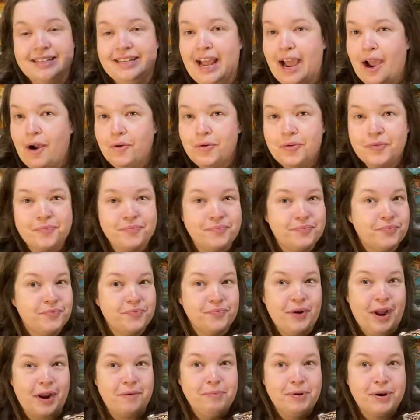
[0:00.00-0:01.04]
Now,
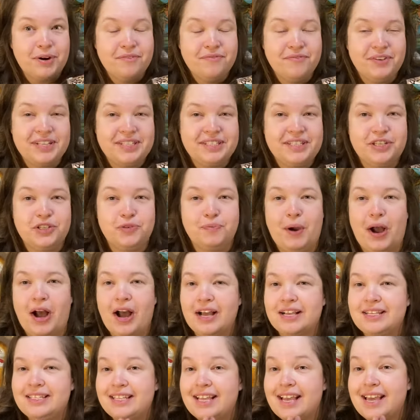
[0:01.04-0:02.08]
Redbird Vintage
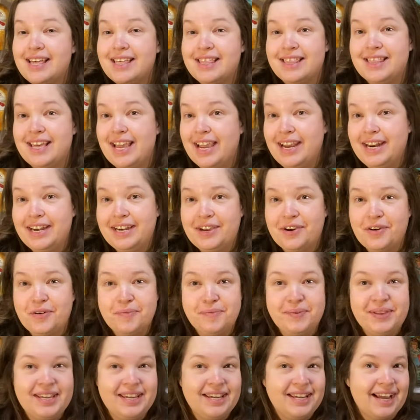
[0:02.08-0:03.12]
Box, they know
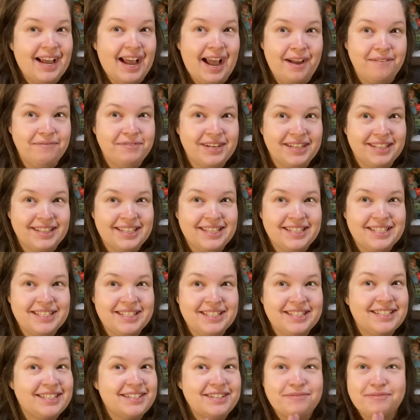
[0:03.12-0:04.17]
me. I've done
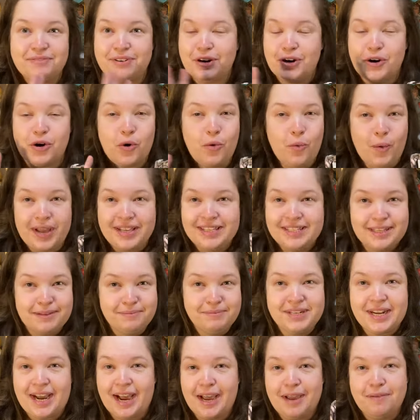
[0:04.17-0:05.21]
this for quite some
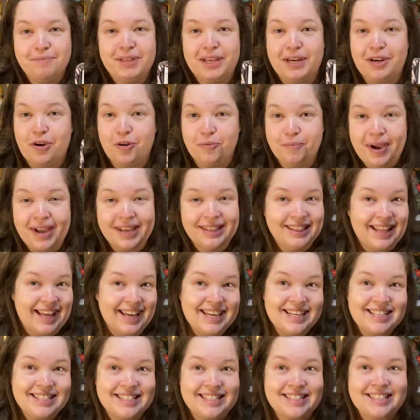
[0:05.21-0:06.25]
time. They know my
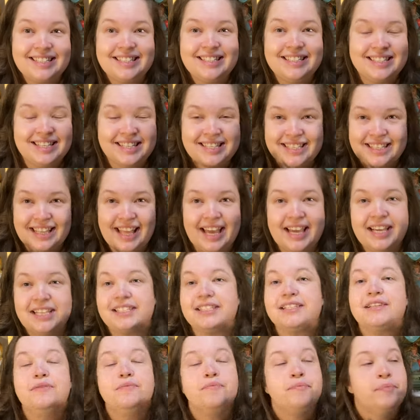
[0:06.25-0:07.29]
likes,
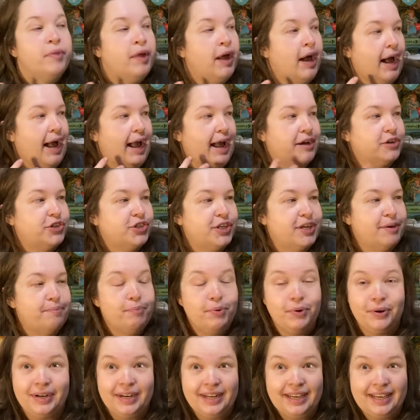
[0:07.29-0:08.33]
dislikes. I actually
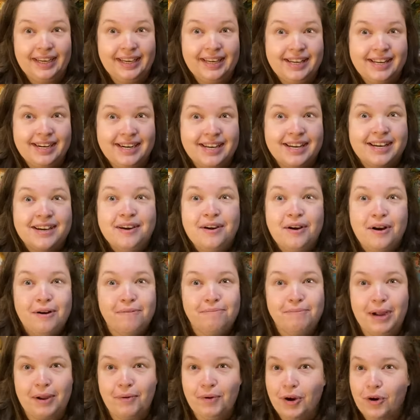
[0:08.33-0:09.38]
put in
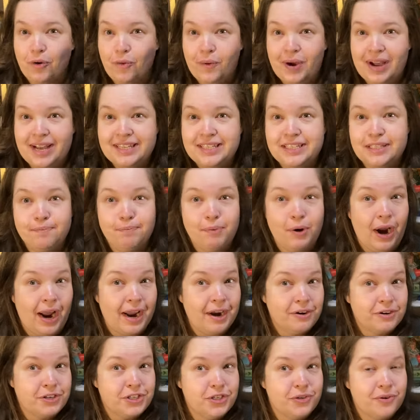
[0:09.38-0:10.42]
my request
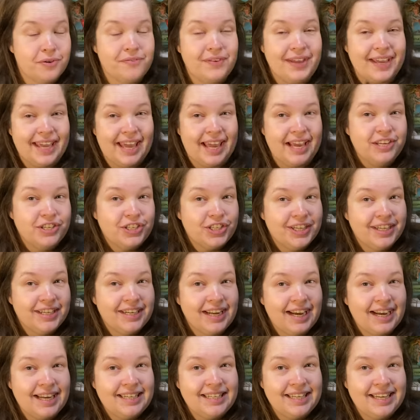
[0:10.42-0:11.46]
prior to a vacation
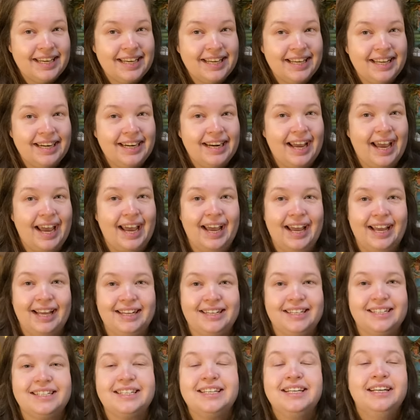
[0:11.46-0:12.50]
I did,
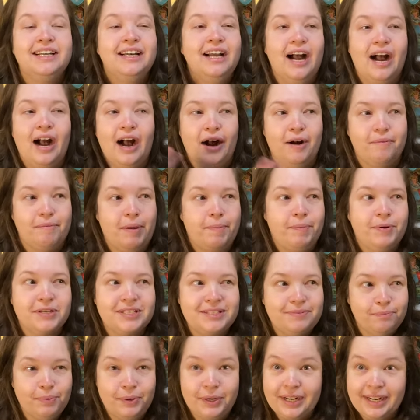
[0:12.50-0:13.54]
and um, I
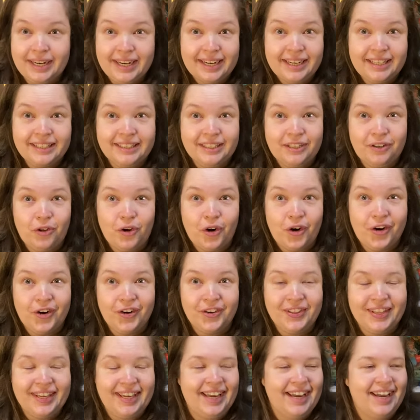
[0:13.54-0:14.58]
put, put it in a little
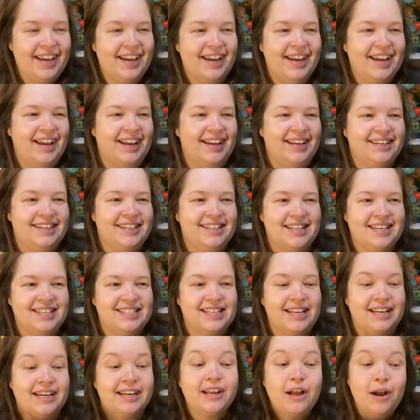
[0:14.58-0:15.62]
early, and they
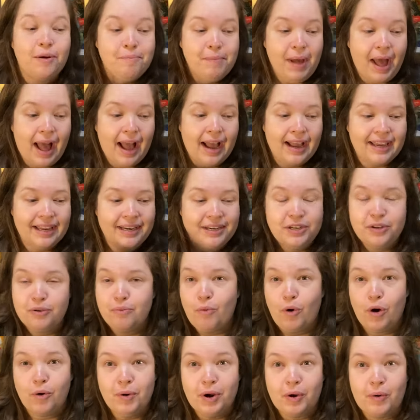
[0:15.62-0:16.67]
said, come back and do
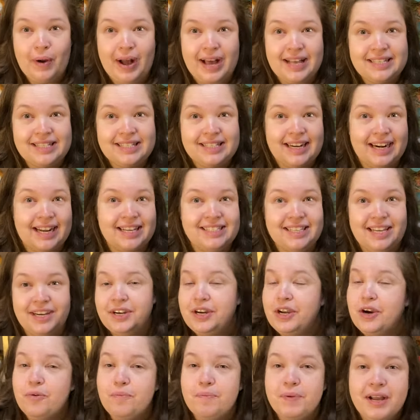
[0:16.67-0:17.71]
more requests. And I said,
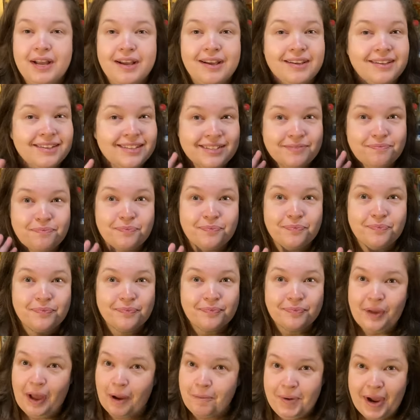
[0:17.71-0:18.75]
nope,
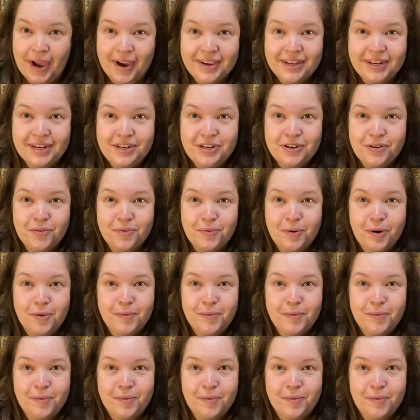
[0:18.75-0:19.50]
I'm not going to do more